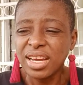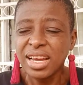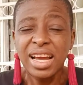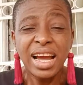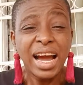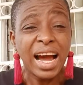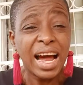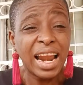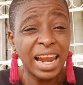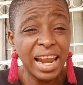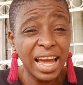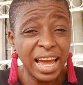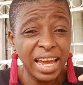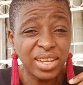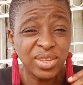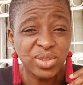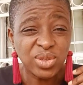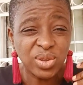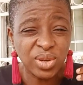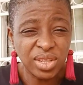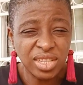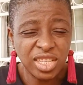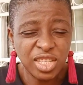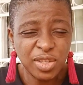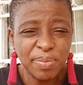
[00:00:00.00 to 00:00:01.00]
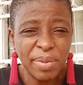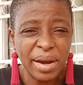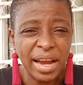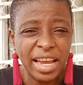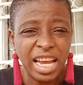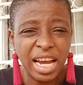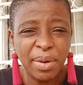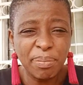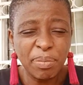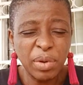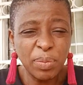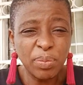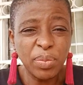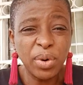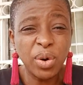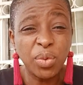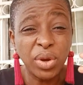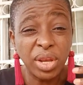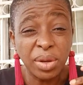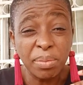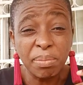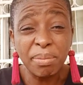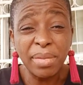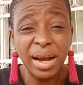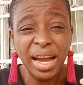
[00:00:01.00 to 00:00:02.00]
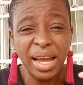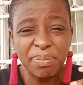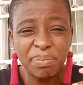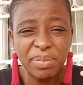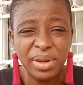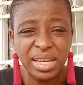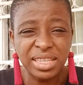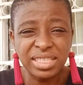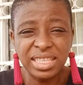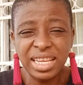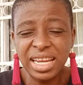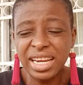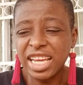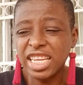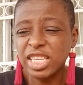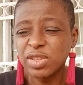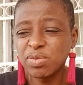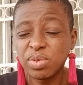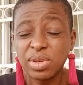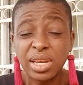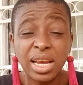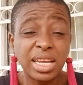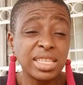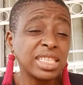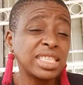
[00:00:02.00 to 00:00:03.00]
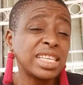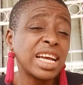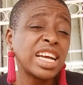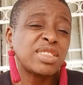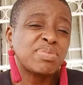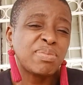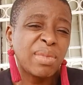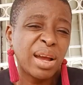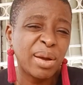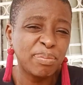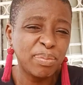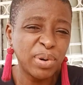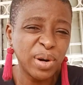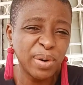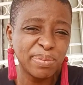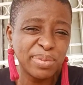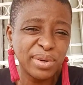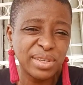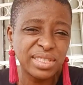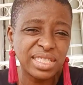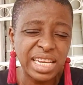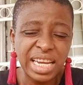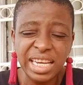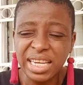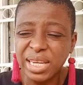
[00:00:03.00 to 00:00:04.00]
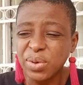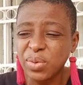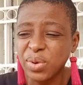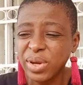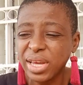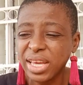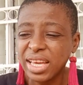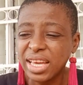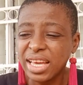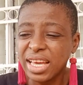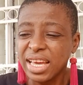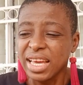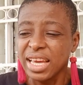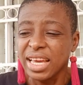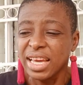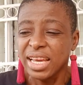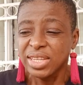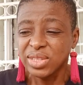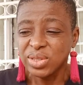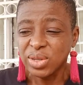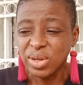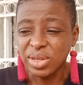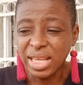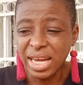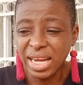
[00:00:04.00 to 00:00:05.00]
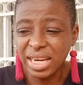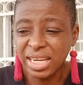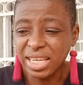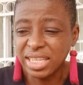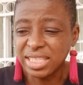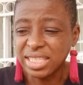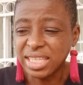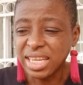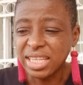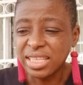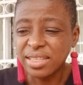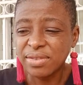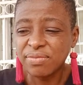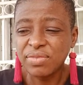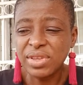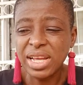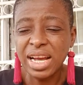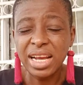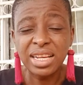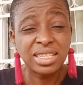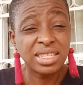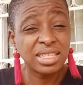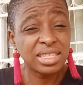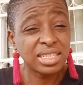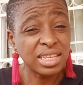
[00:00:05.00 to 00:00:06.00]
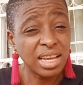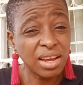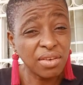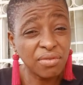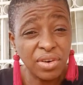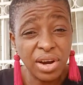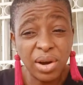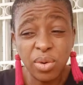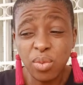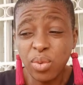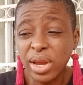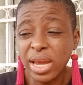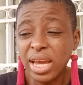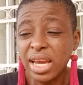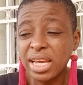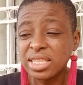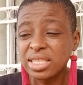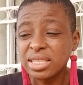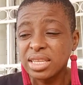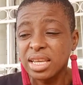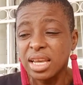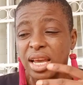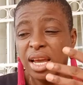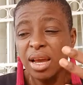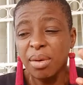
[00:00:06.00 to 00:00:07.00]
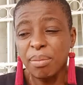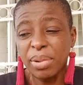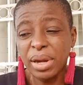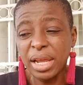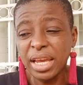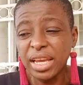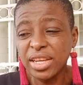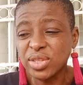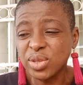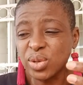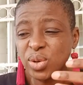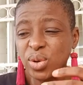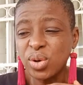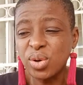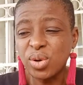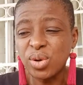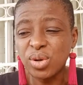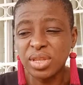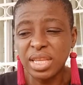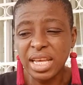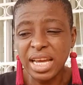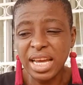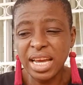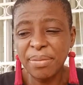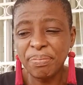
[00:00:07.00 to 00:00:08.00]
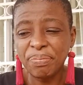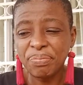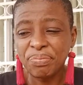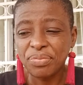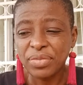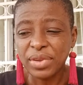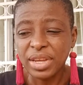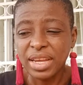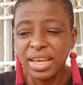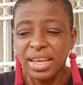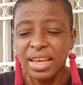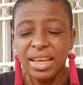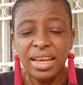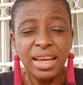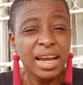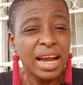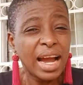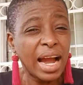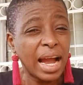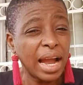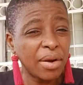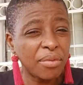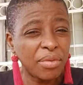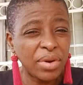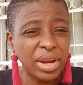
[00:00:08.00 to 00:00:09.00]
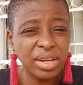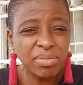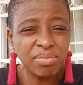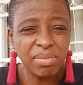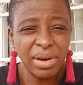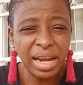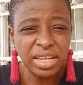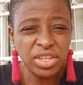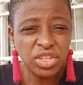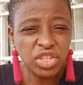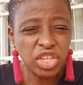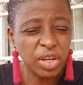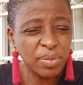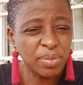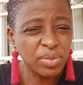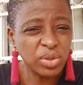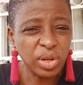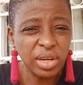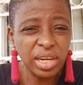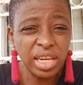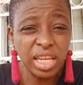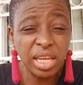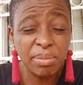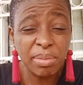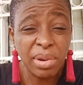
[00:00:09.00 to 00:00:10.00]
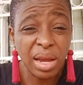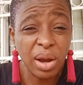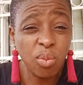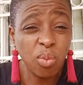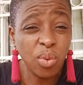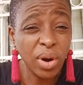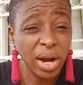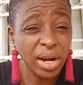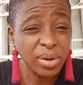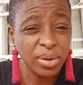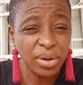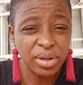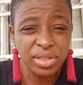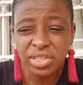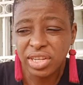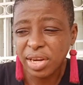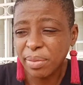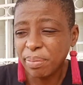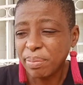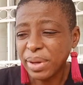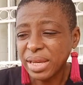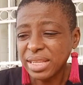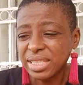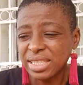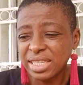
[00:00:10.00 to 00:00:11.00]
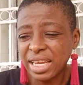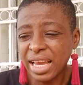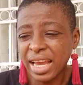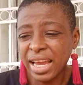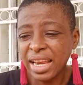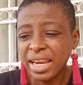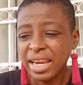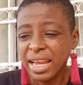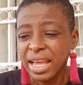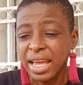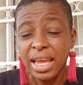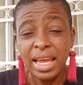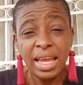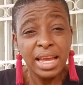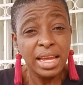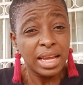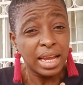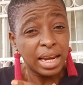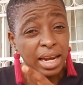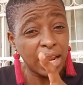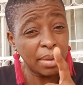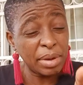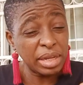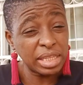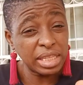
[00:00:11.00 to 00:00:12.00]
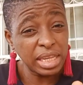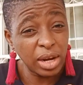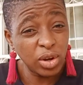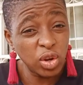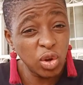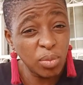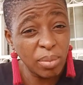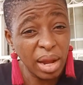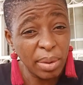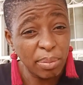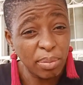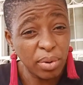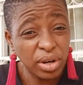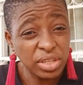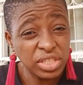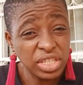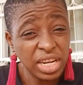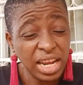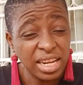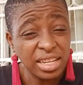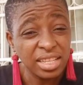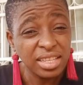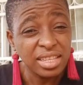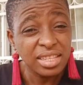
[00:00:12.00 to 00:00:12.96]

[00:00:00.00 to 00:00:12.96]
I like to inspire people with my personal experiences. That's my purpose anyway. So that is it. There's several ways. Please Google them. I rate my trip to Limbe 100%. And let me tell you my budget,